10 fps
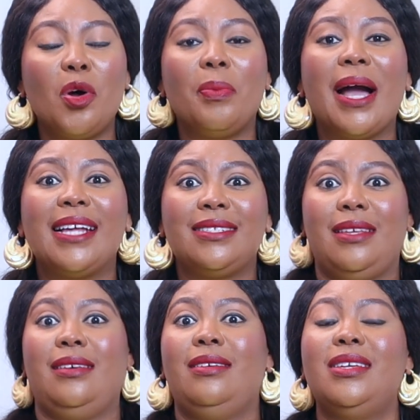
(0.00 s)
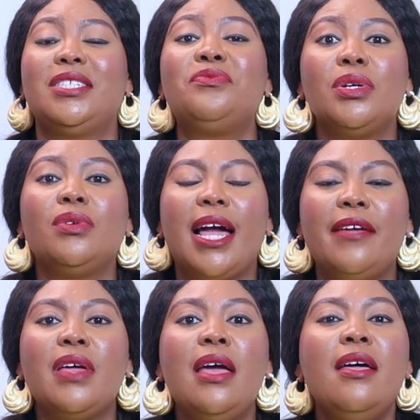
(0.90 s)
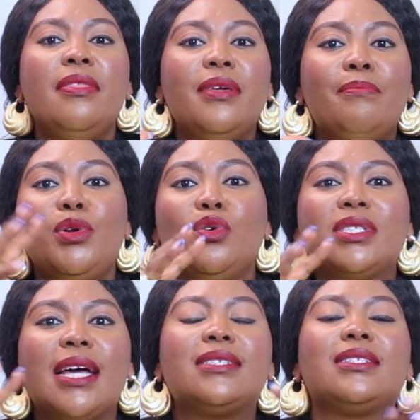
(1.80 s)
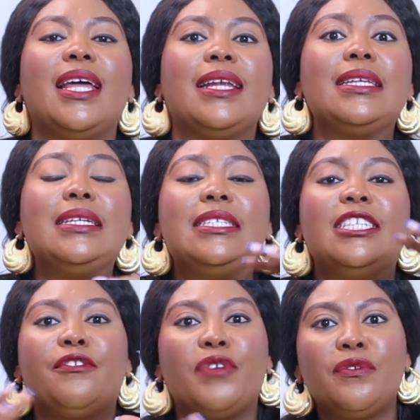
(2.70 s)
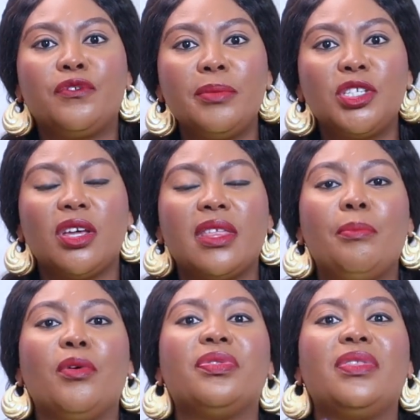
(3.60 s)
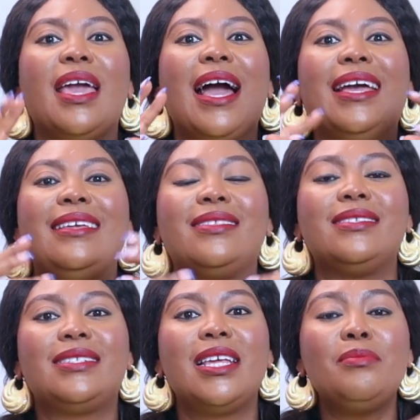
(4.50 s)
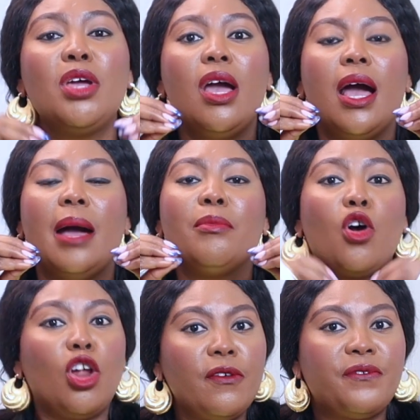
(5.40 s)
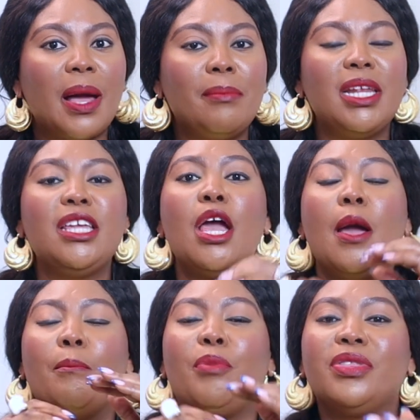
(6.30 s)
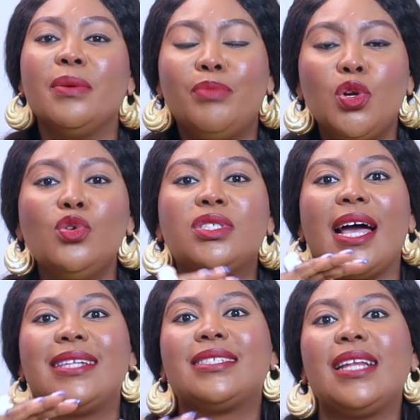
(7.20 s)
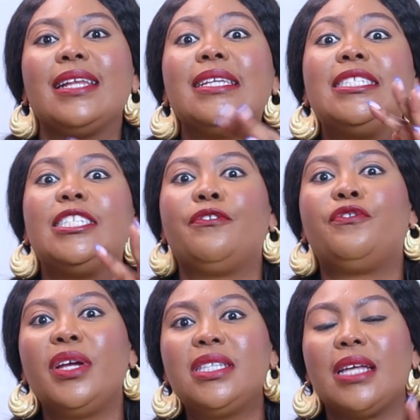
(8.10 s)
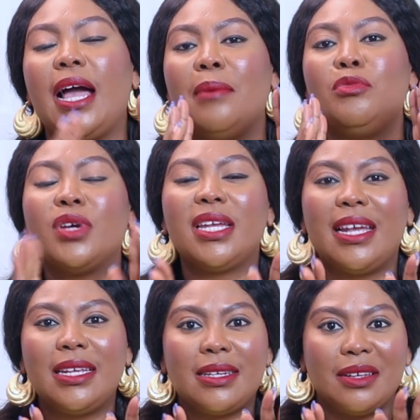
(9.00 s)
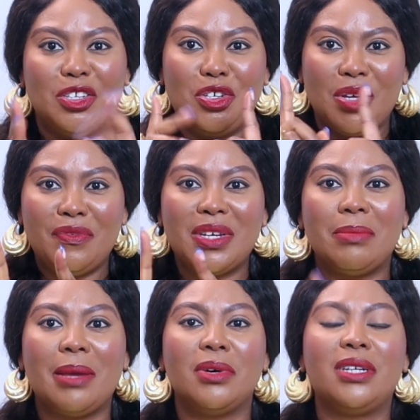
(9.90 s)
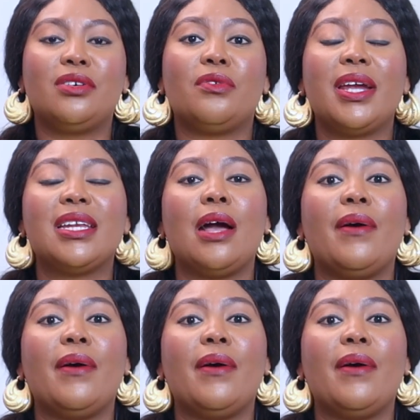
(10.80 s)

up as it is in real life. The blues are slightly different from each other, but they are in the same color family, but the blues are slightly different. Looking at it, you know, even in my monitor right now,